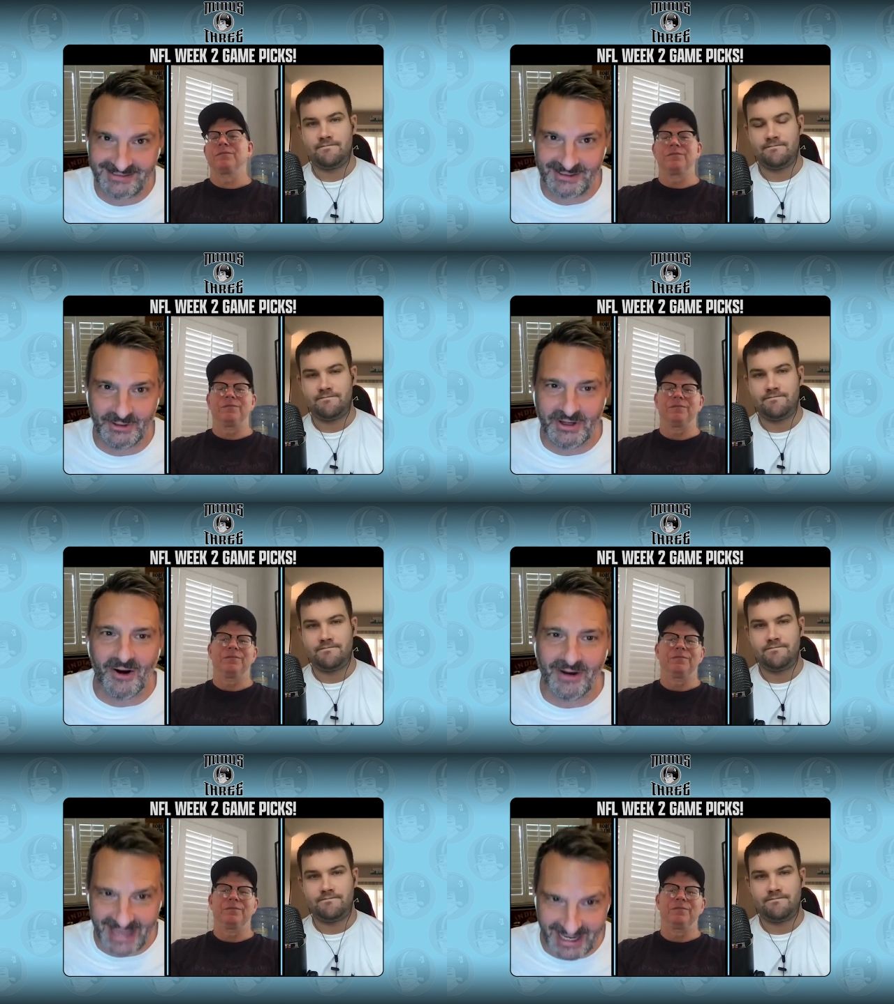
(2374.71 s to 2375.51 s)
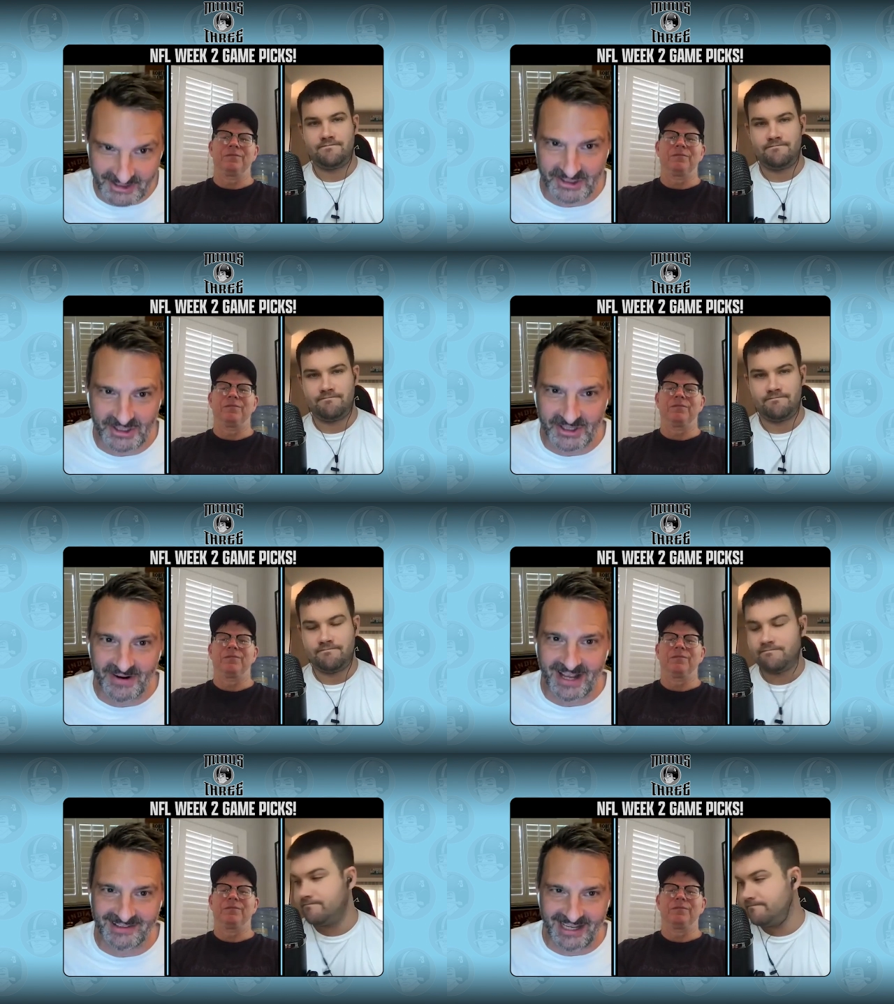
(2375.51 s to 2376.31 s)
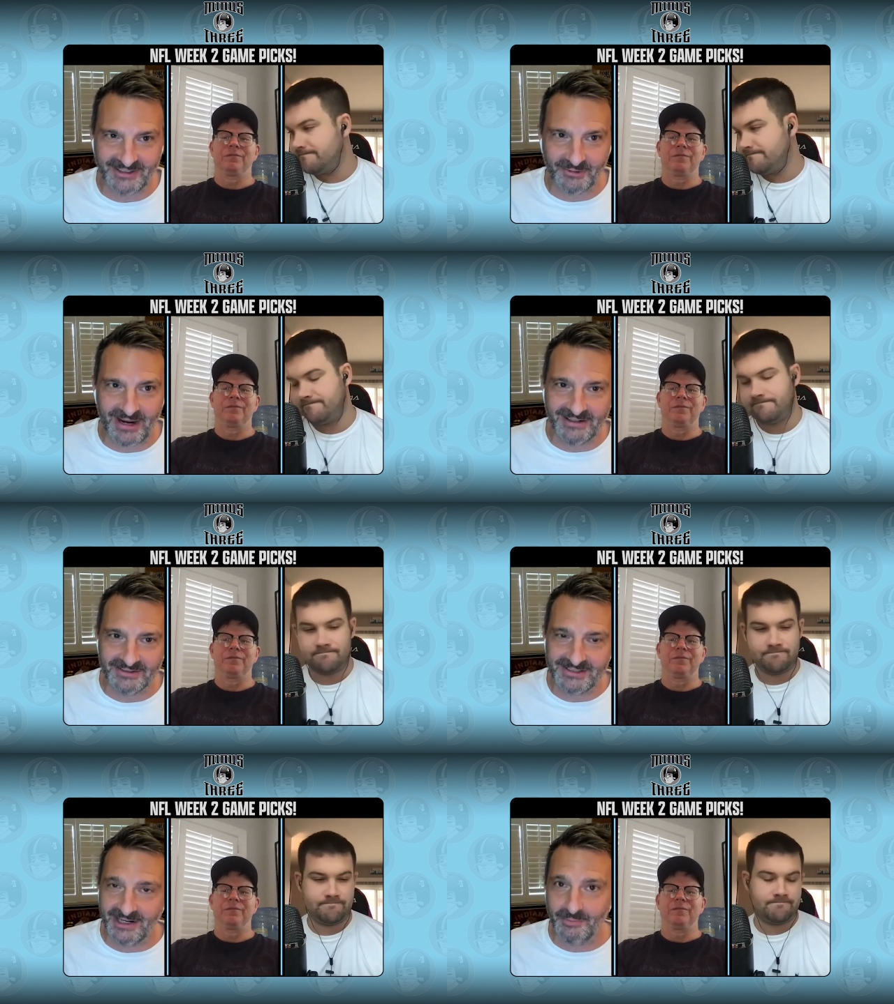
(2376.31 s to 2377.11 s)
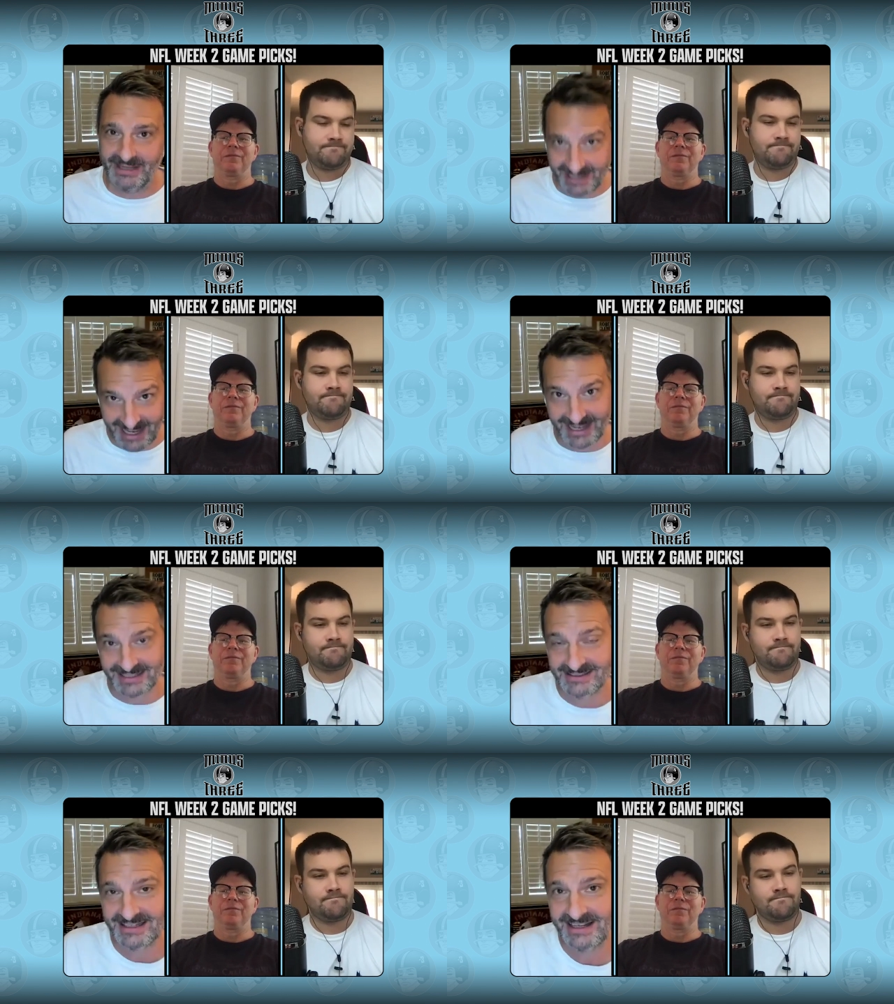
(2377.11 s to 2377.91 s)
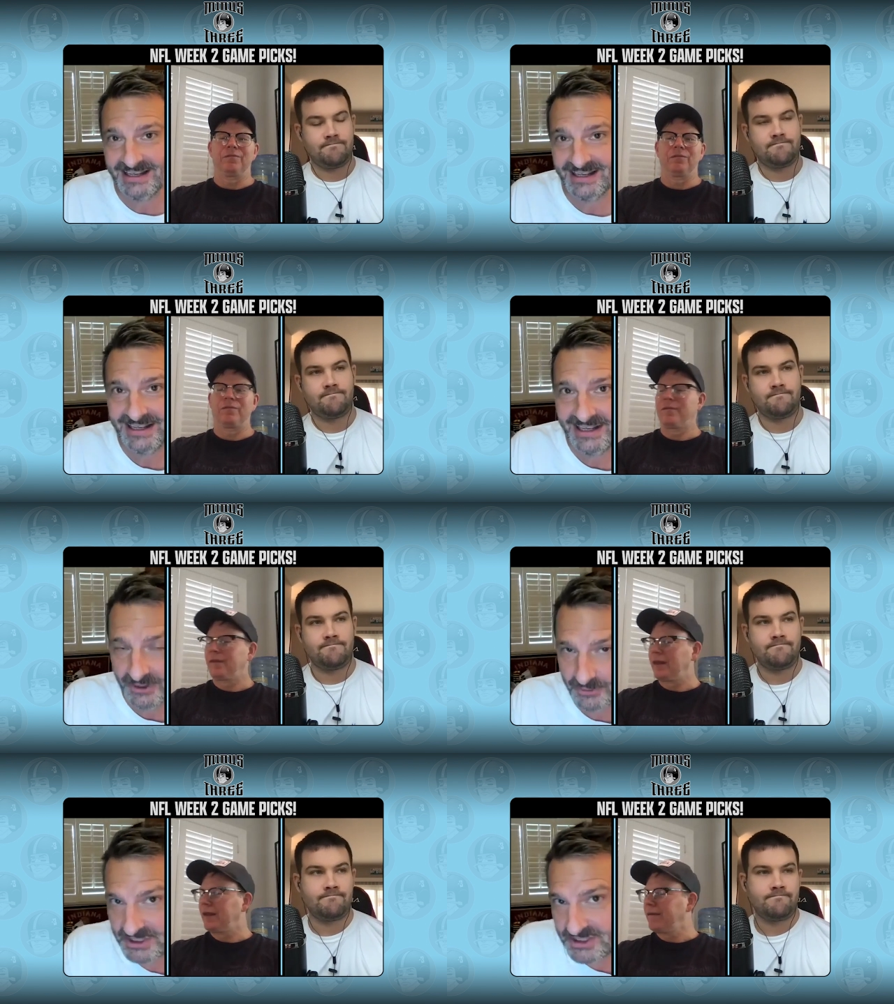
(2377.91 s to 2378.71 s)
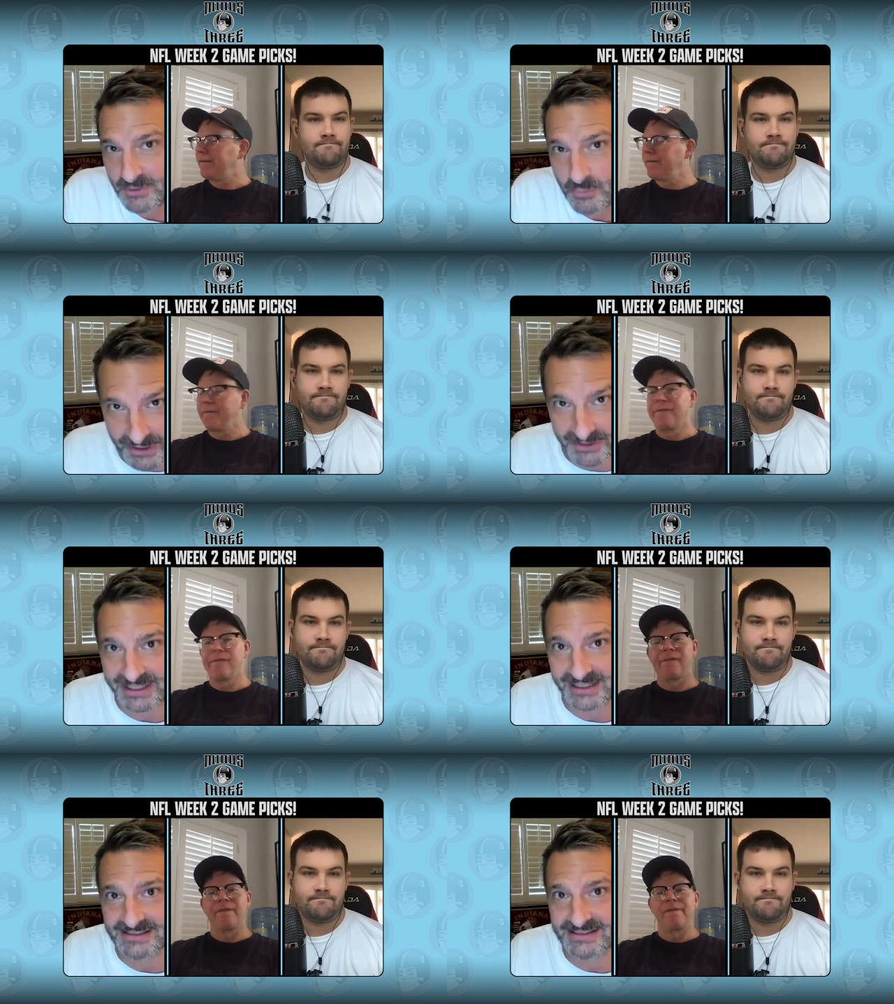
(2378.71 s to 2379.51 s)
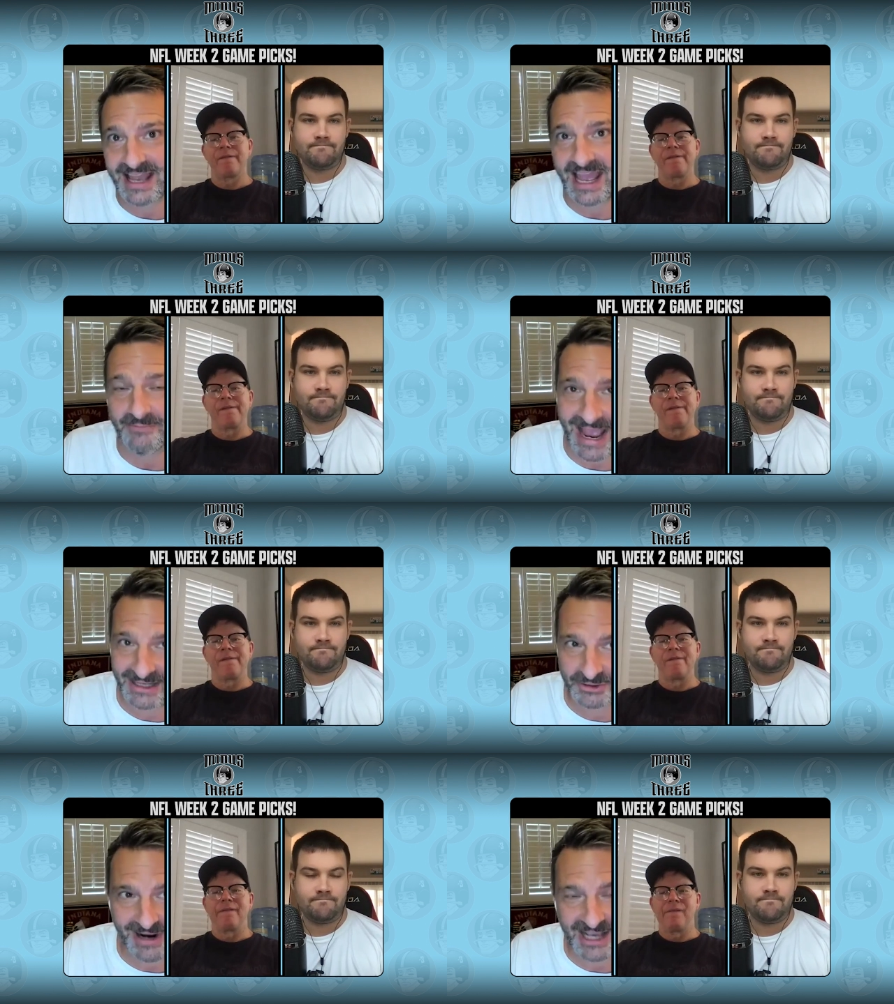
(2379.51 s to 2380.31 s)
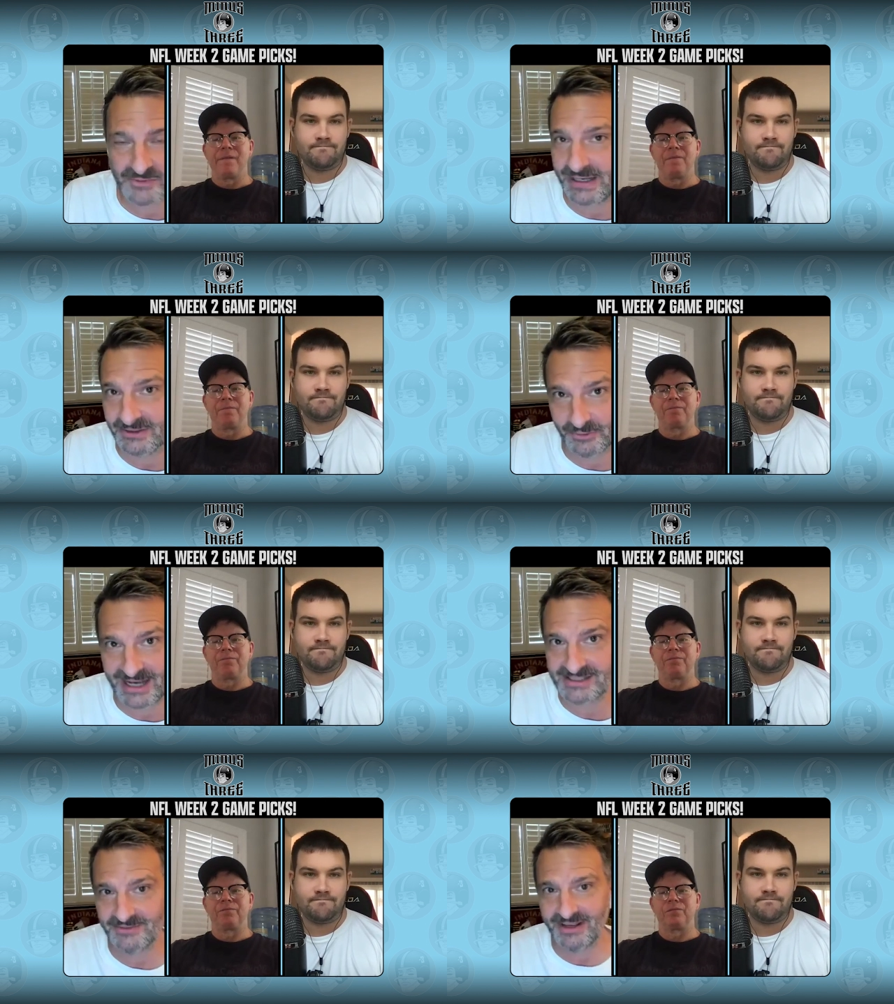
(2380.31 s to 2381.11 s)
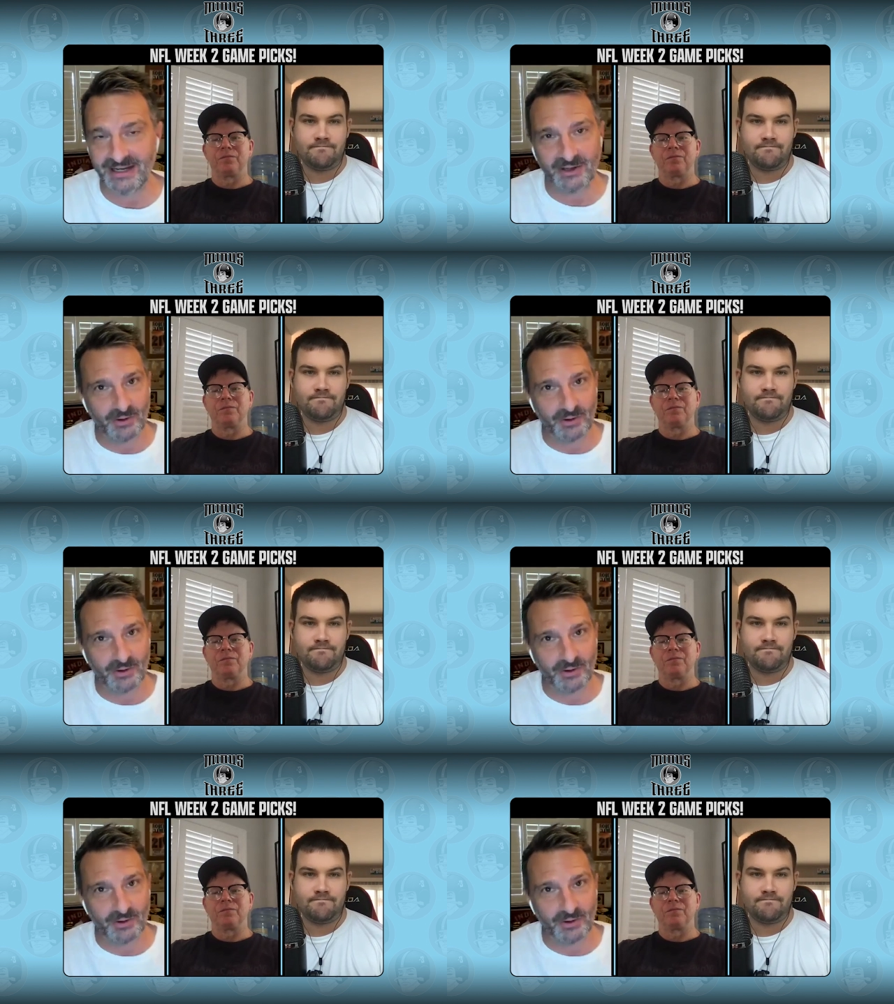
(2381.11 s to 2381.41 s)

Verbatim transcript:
Speaker 1: to go against you and take the Raiders here because Christian Wilkins and Maxx Crosby and the rest of it.